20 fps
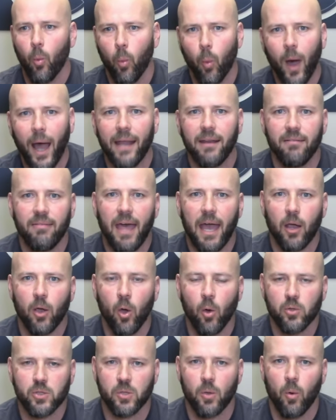why did that
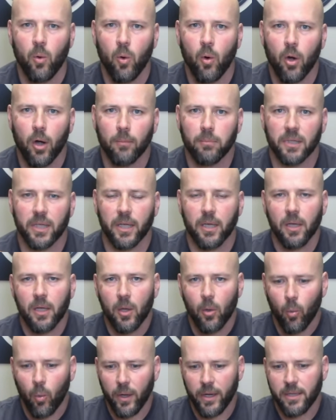go so horribly?
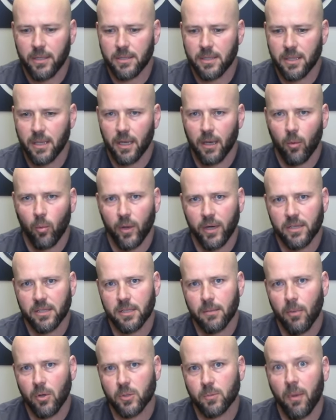What is
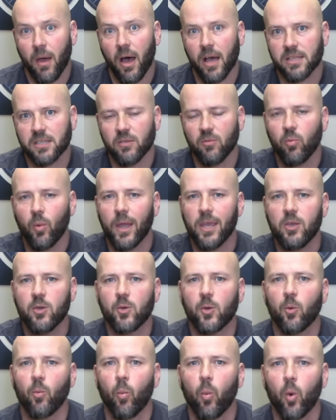the most positive way
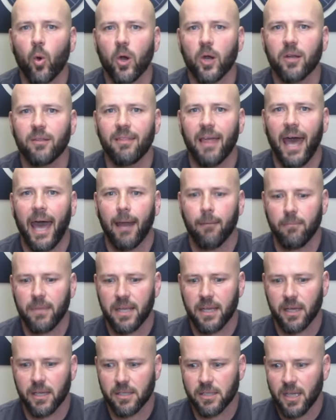you can word that?
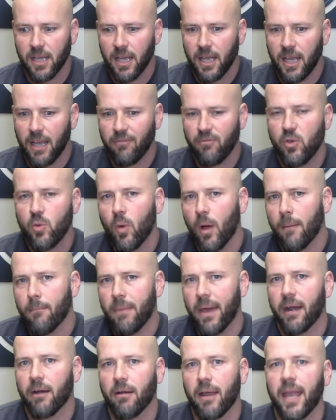Because if you
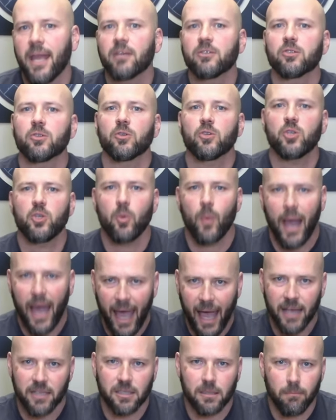want better answers, you
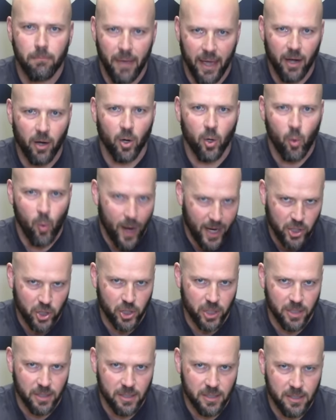ask better
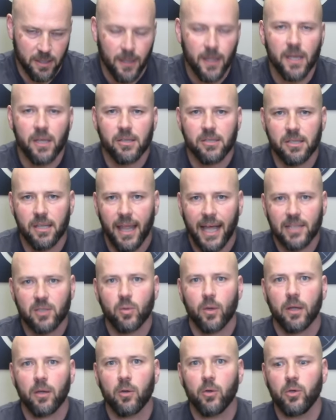questions. So
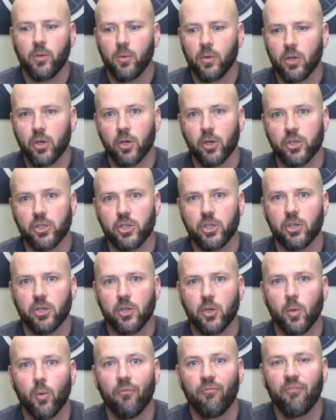that's what I'm going to encourage you
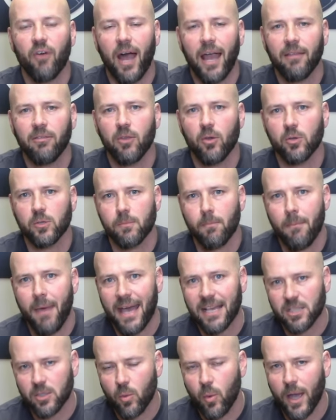to do. Find those
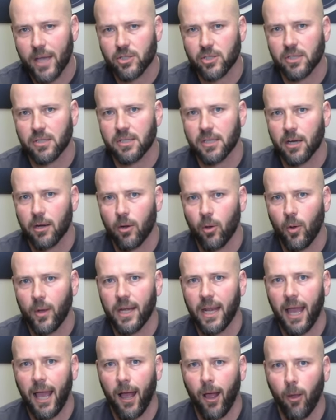best questions that are
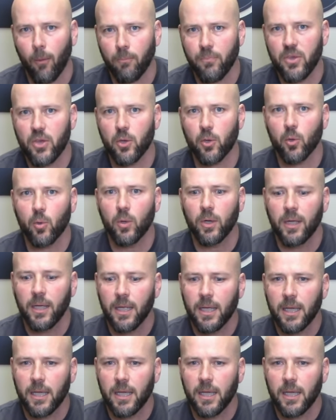going to help you